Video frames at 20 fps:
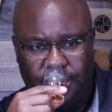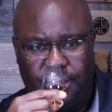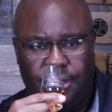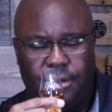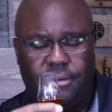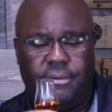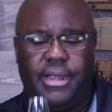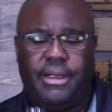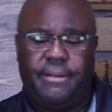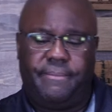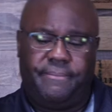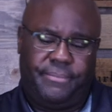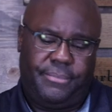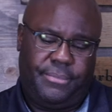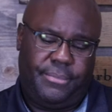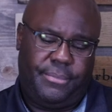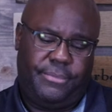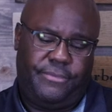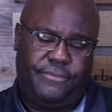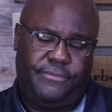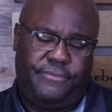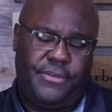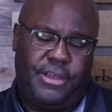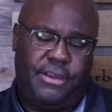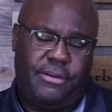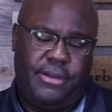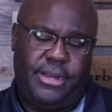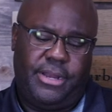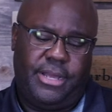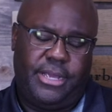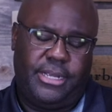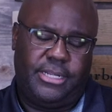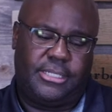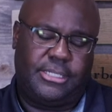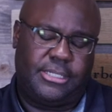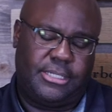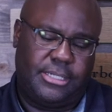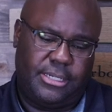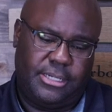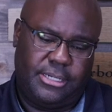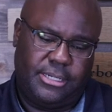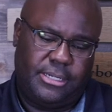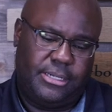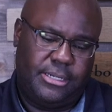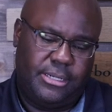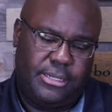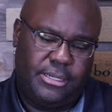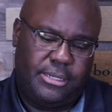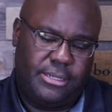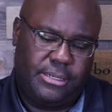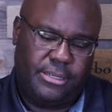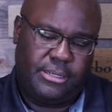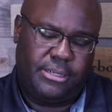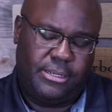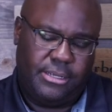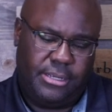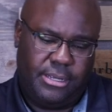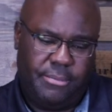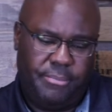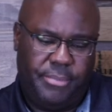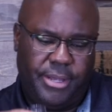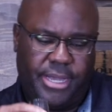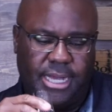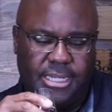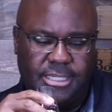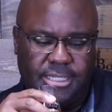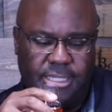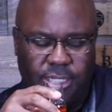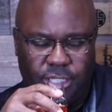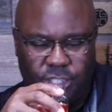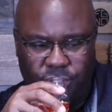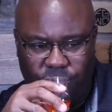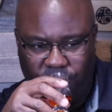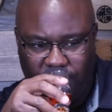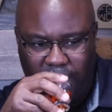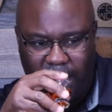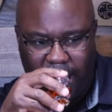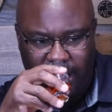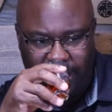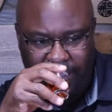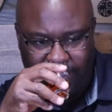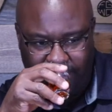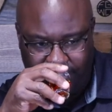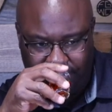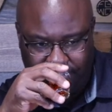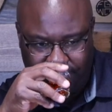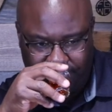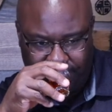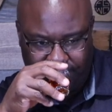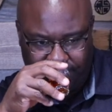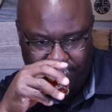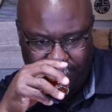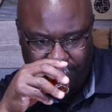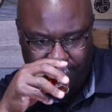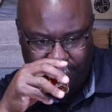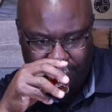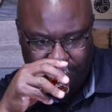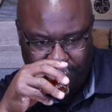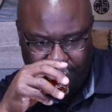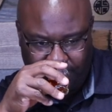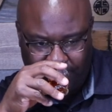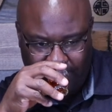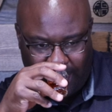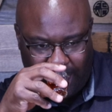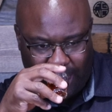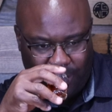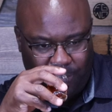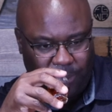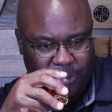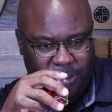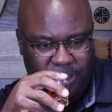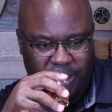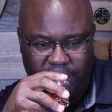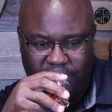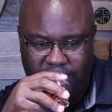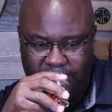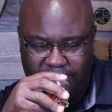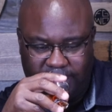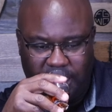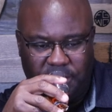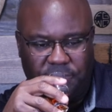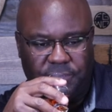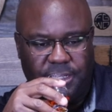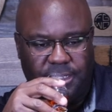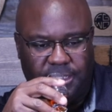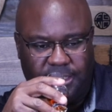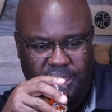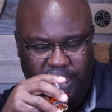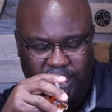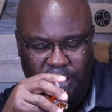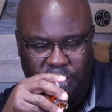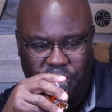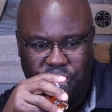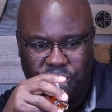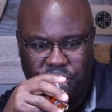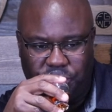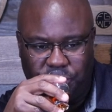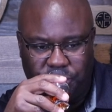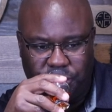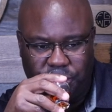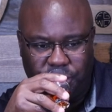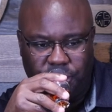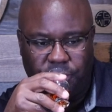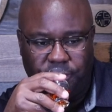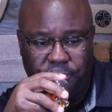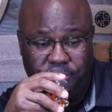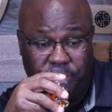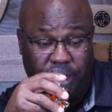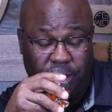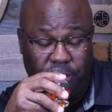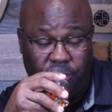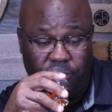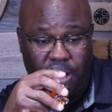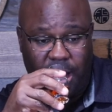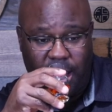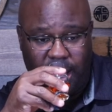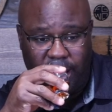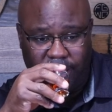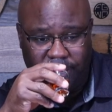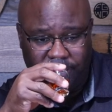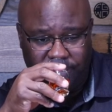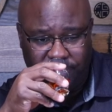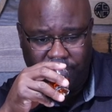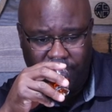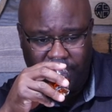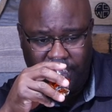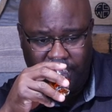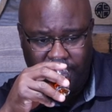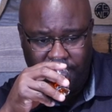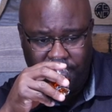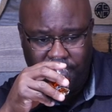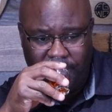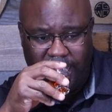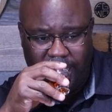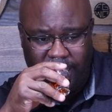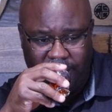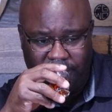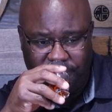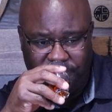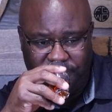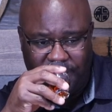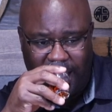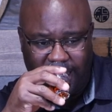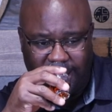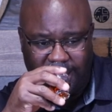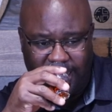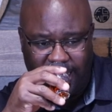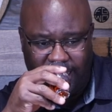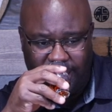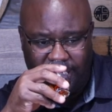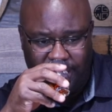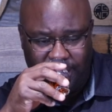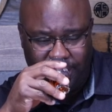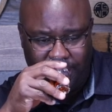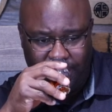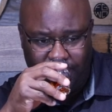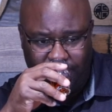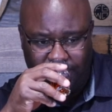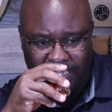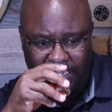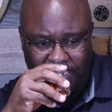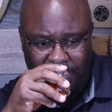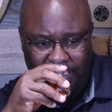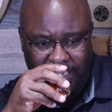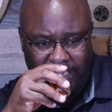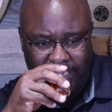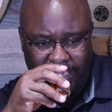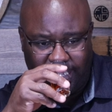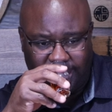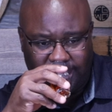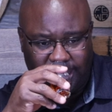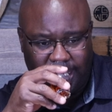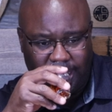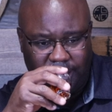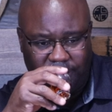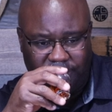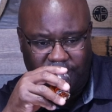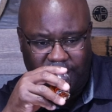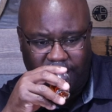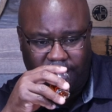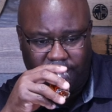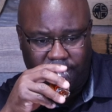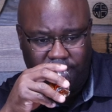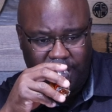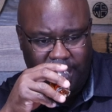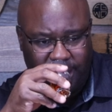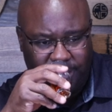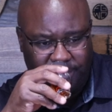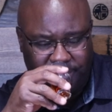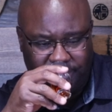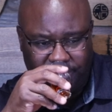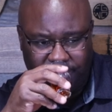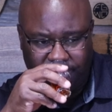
All right, very nice. Because it is a rye, I will say this definitely stays true to being a rye, meaning the fact that in the nose, I'm getting a ton of like mint.